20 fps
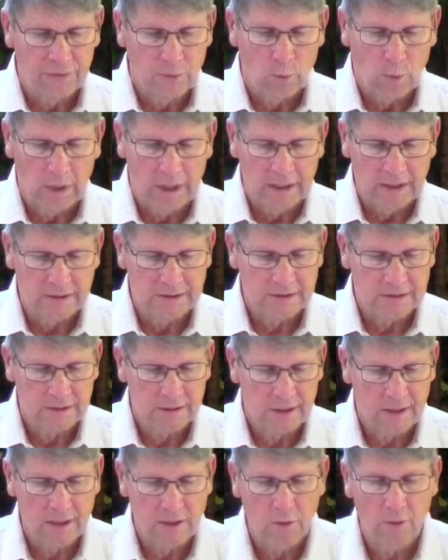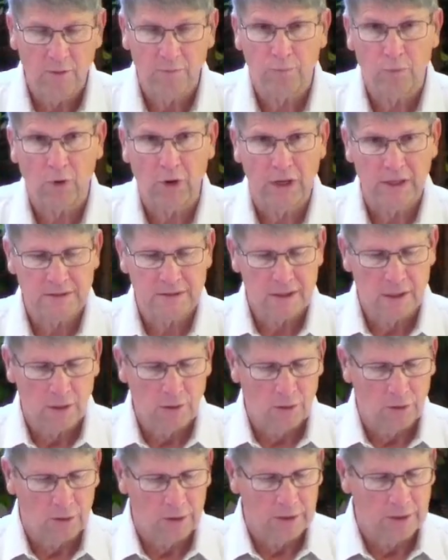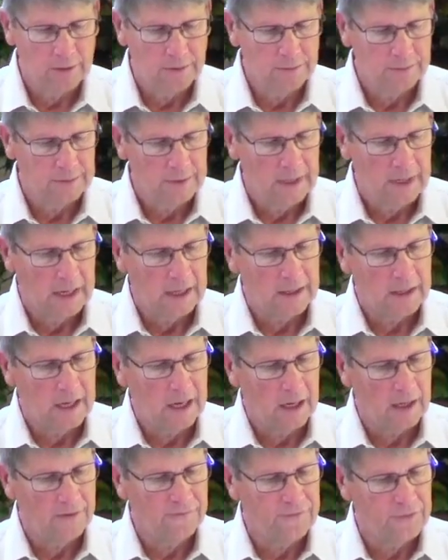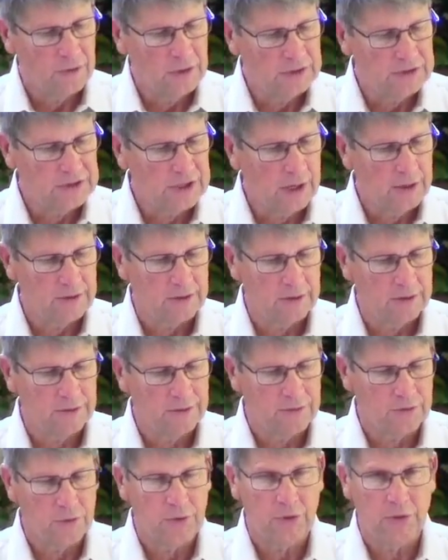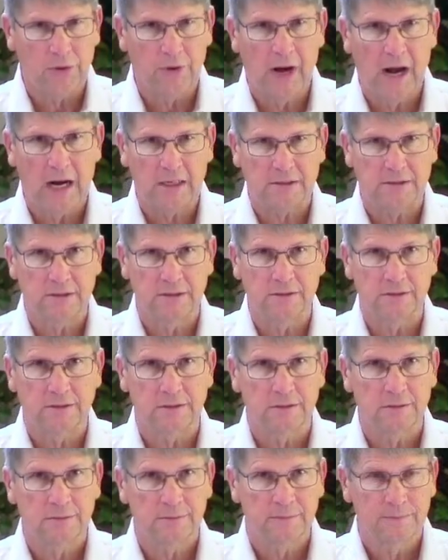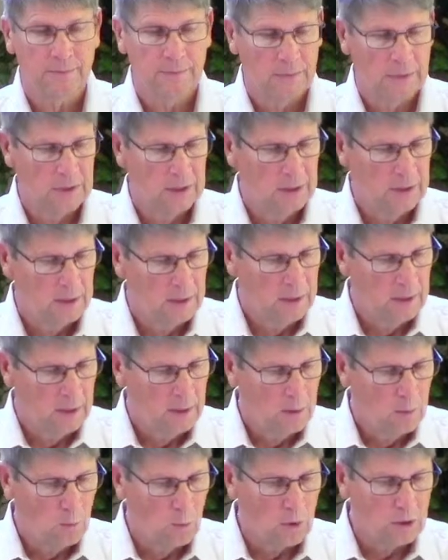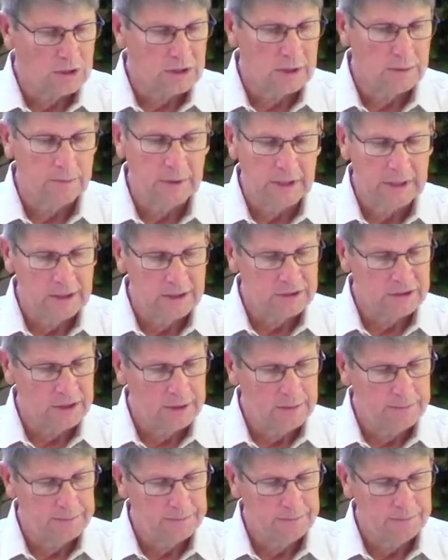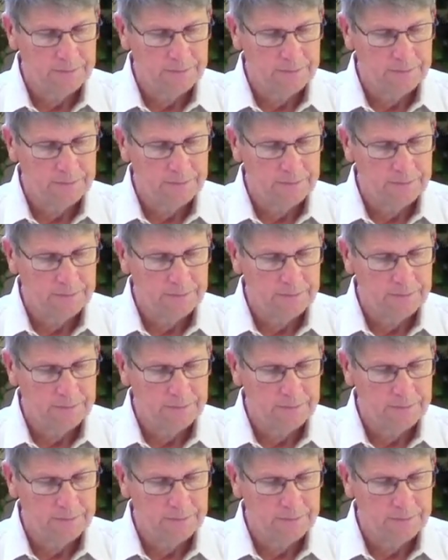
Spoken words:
the ways that you have praised the Lord and cared for each other through your actions. Worship leadership,